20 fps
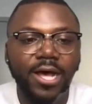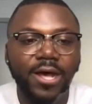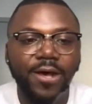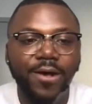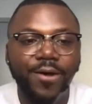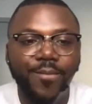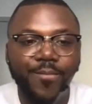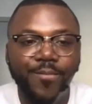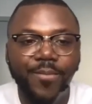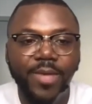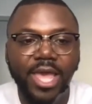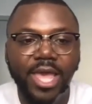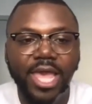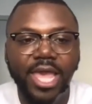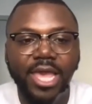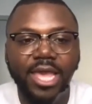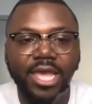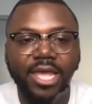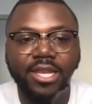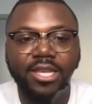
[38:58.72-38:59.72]
um,
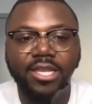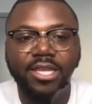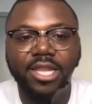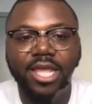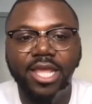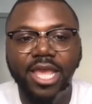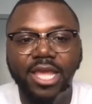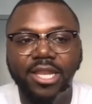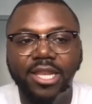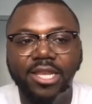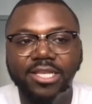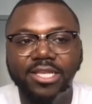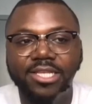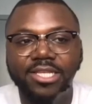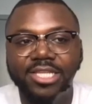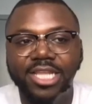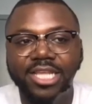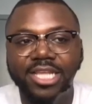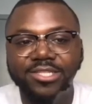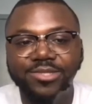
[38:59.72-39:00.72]
and and
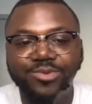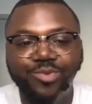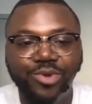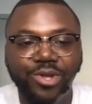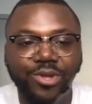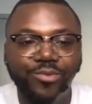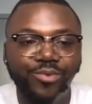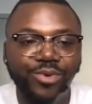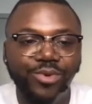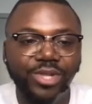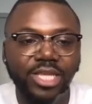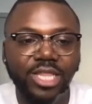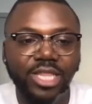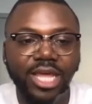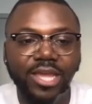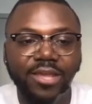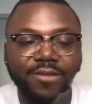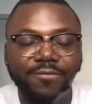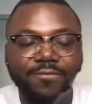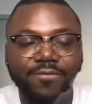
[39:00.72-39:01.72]
that's a
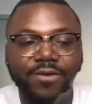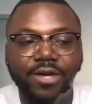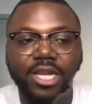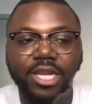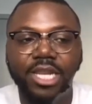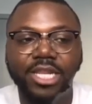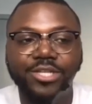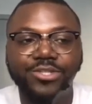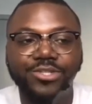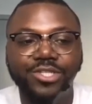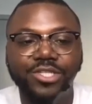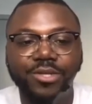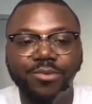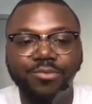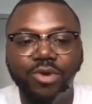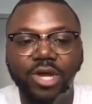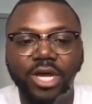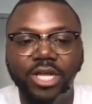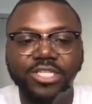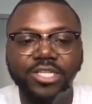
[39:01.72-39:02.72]
really like fun and
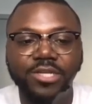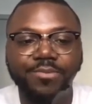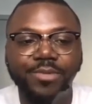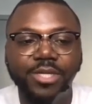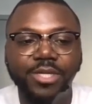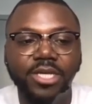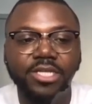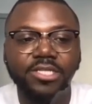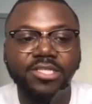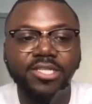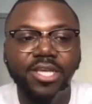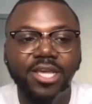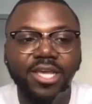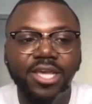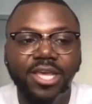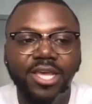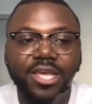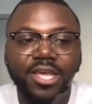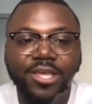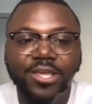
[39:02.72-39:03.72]
interesting project because
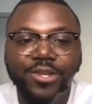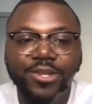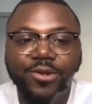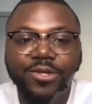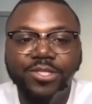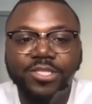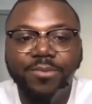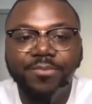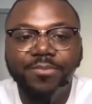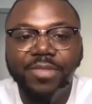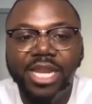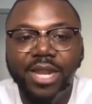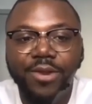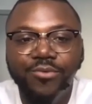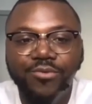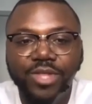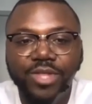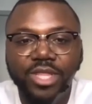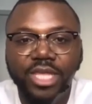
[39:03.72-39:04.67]
you know it's something that I